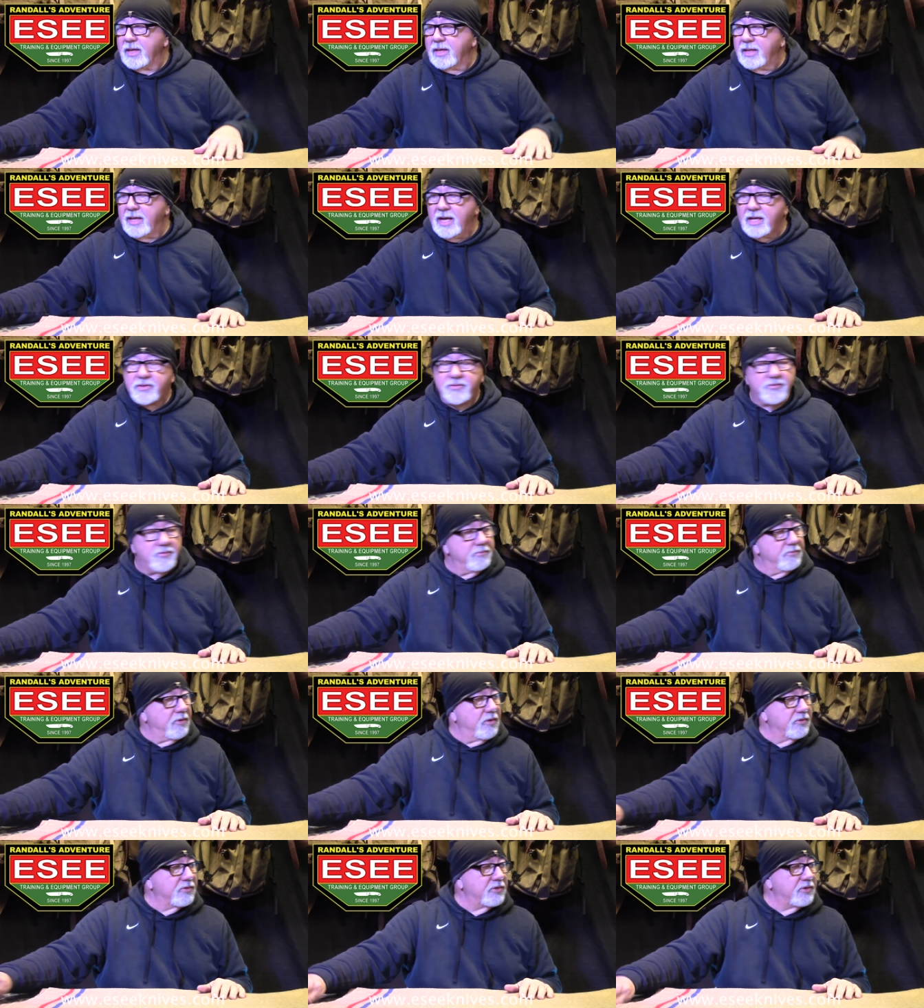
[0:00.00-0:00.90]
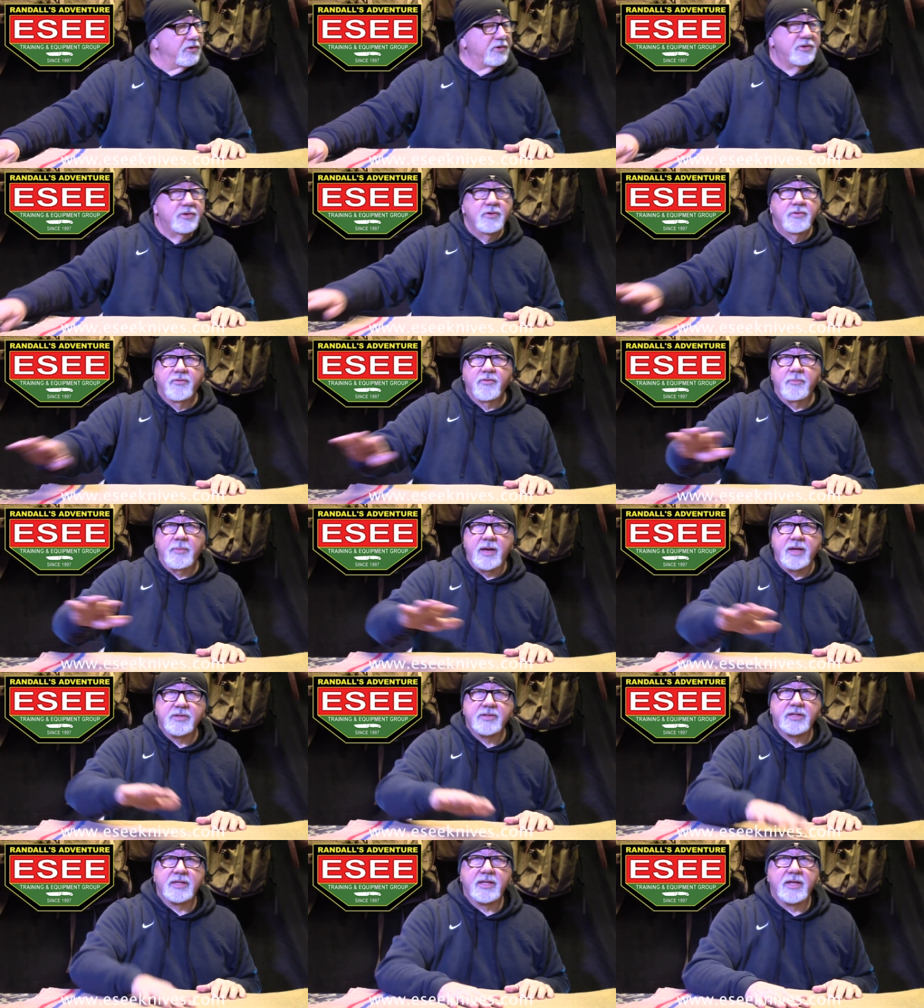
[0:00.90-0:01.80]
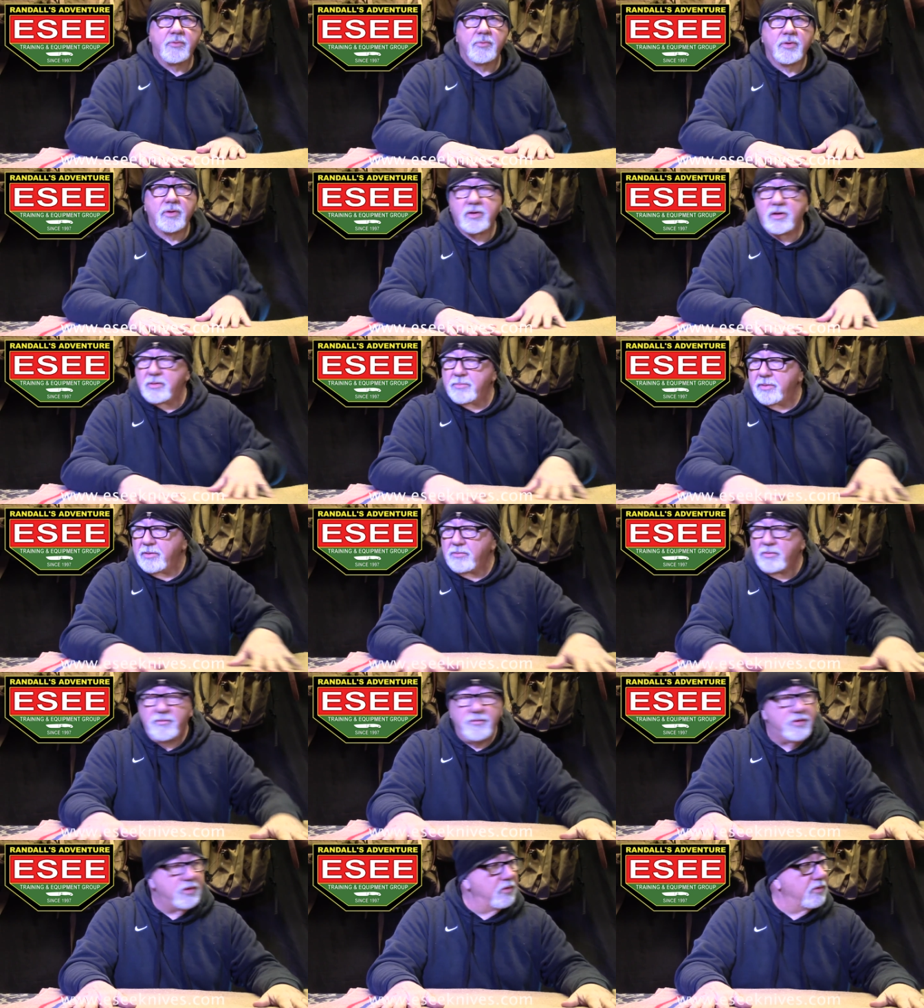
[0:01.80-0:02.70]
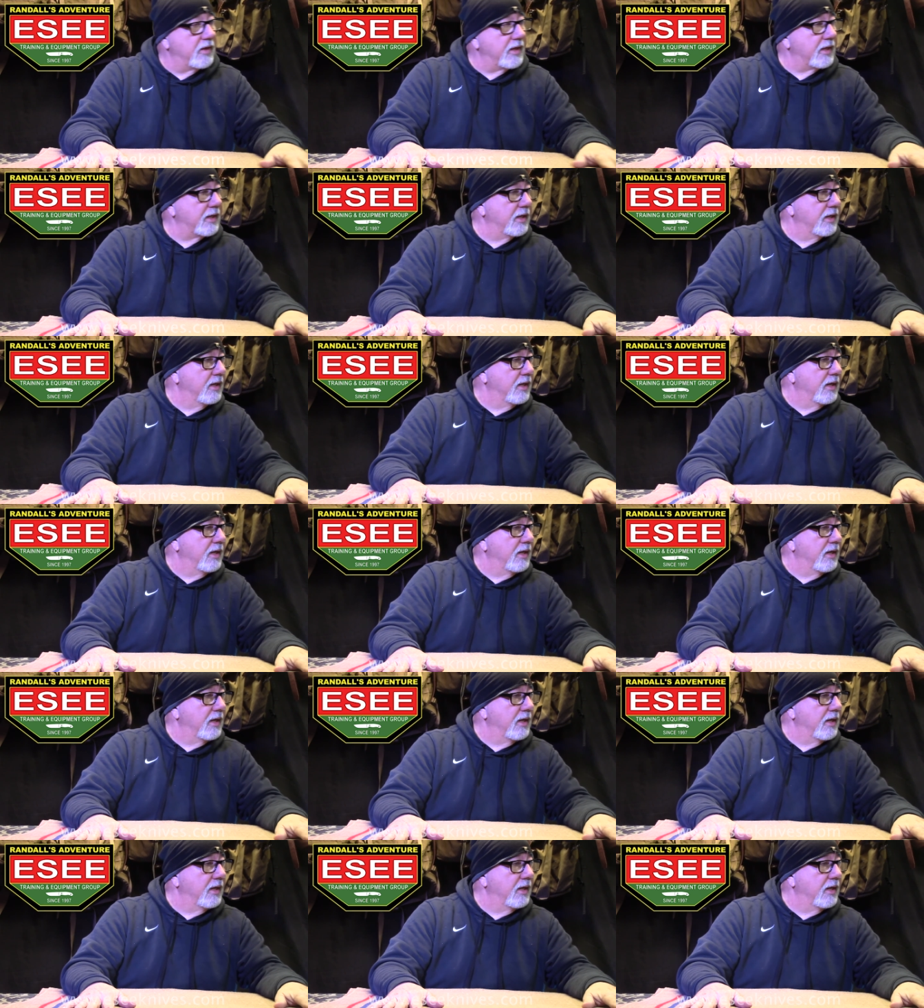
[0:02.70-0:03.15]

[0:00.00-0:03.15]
that's from those are the two from ESEE that we're going to be reviewing.